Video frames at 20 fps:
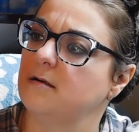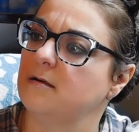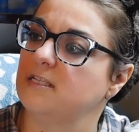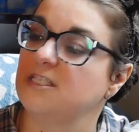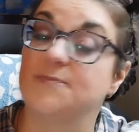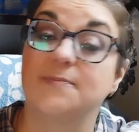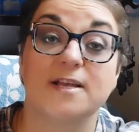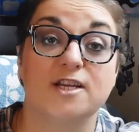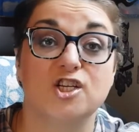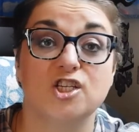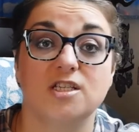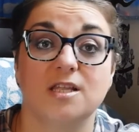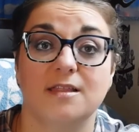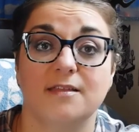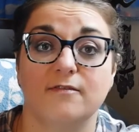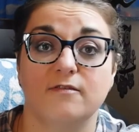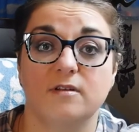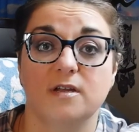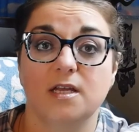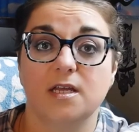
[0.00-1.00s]
Special
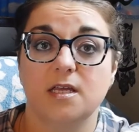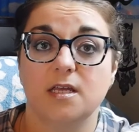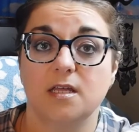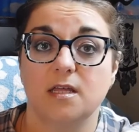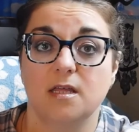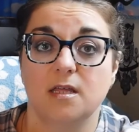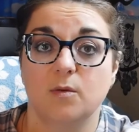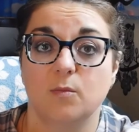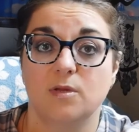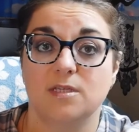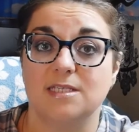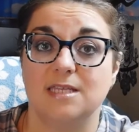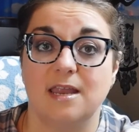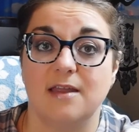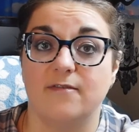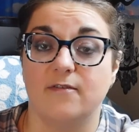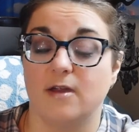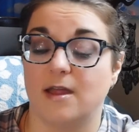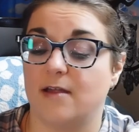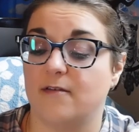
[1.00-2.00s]
Delivery was
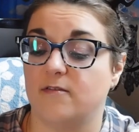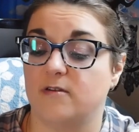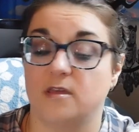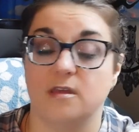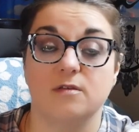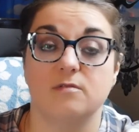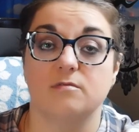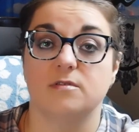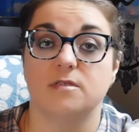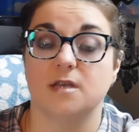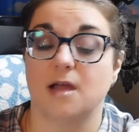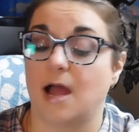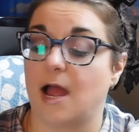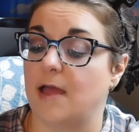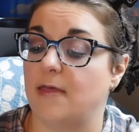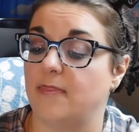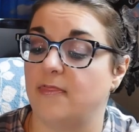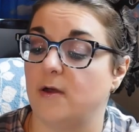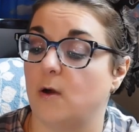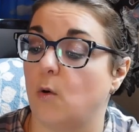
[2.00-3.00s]
never ever used.
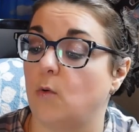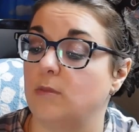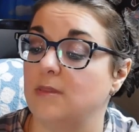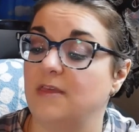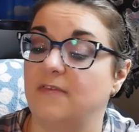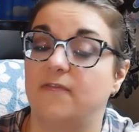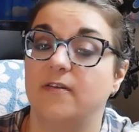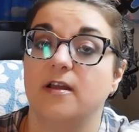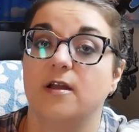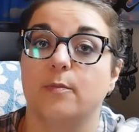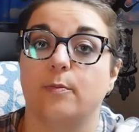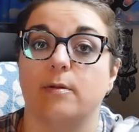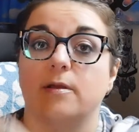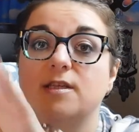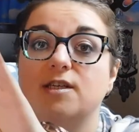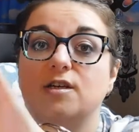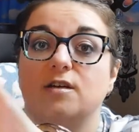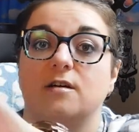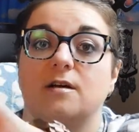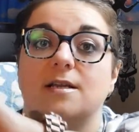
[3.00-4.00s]
The only
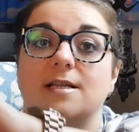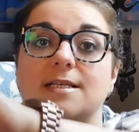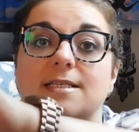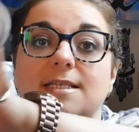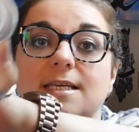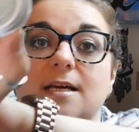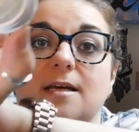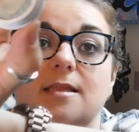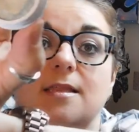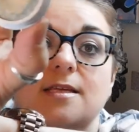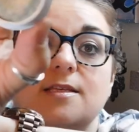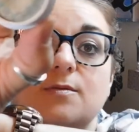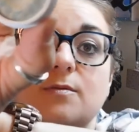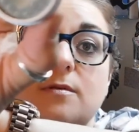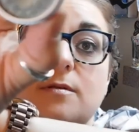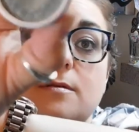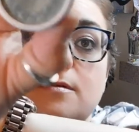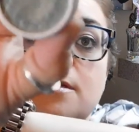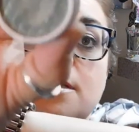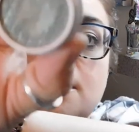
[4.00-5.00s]
fingerprints you're gonna see on this
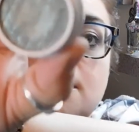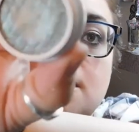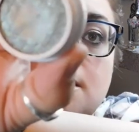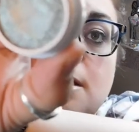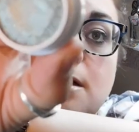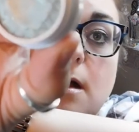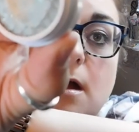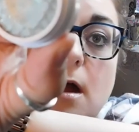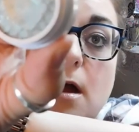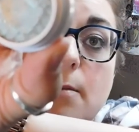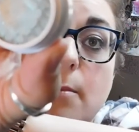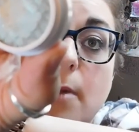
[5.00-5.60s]
one are